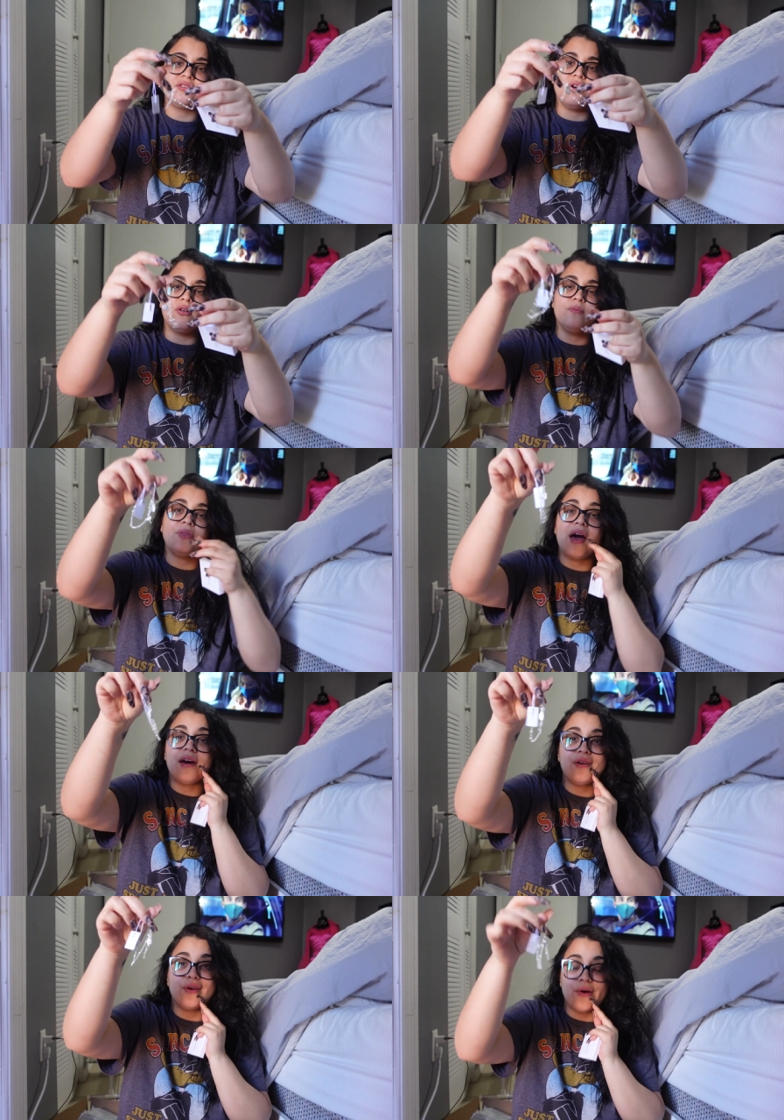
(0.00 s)
so.
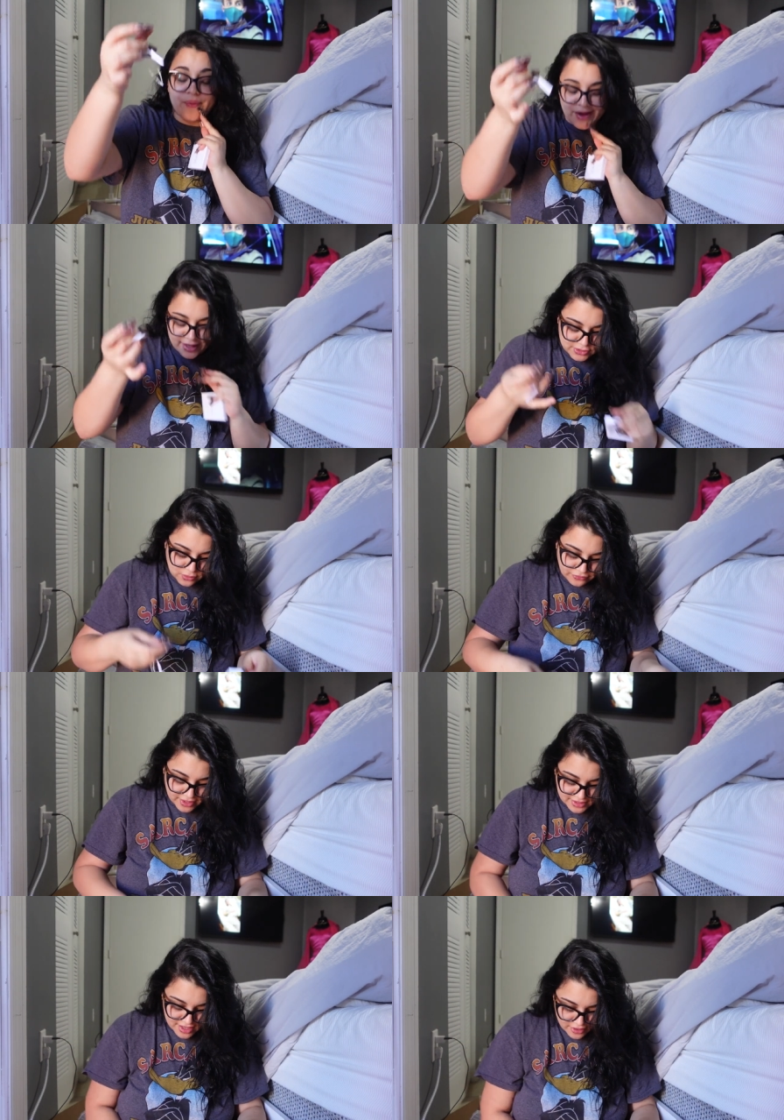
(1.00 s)
I don't know. I guess we'll
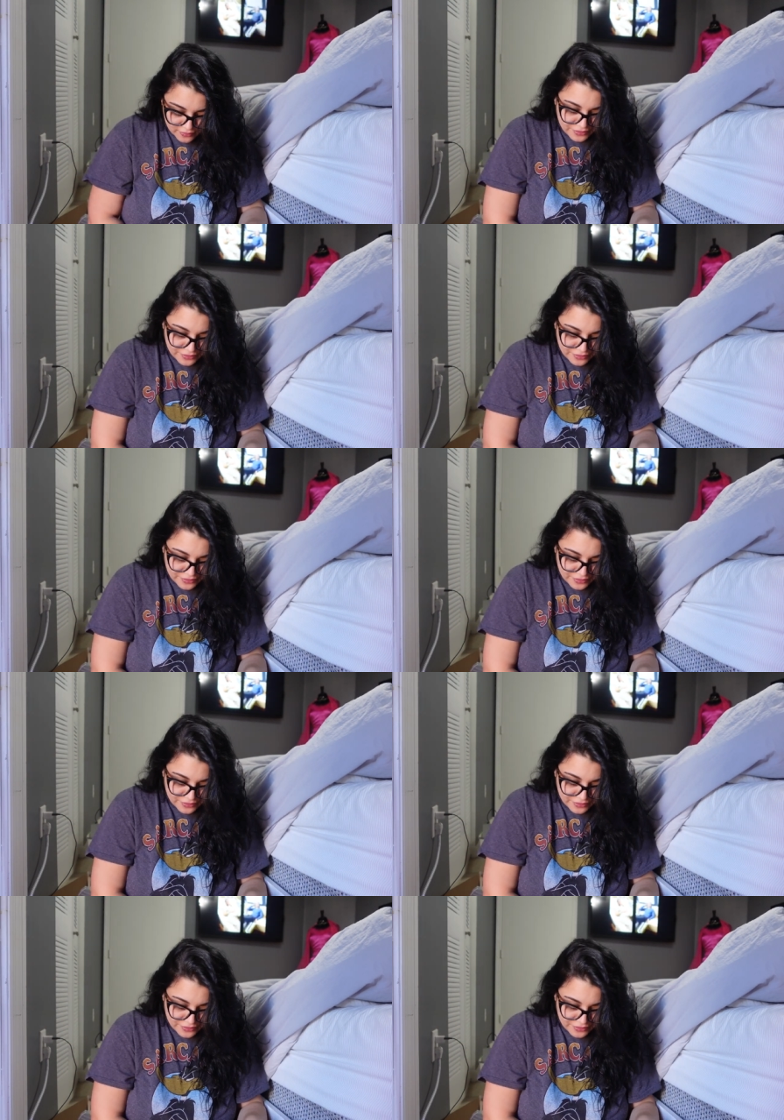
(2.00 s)
find out.